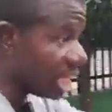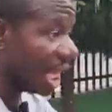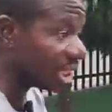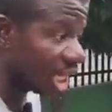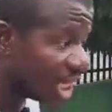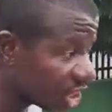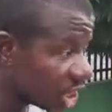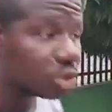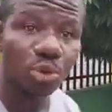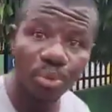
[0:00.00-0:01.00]
they are
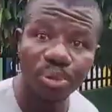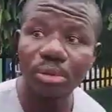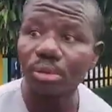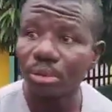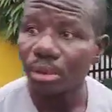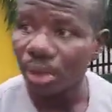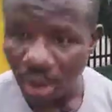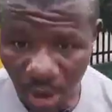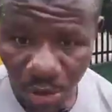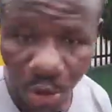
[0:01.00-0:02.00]
challenging Tinubu.
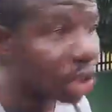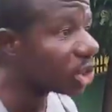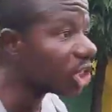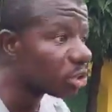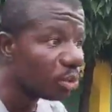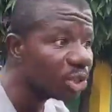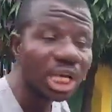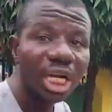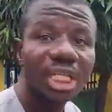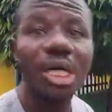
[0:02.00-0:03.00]
Do you see Tinubu
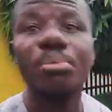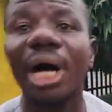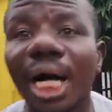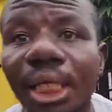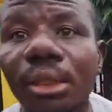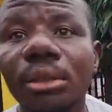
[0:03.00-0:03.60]
challenge them back?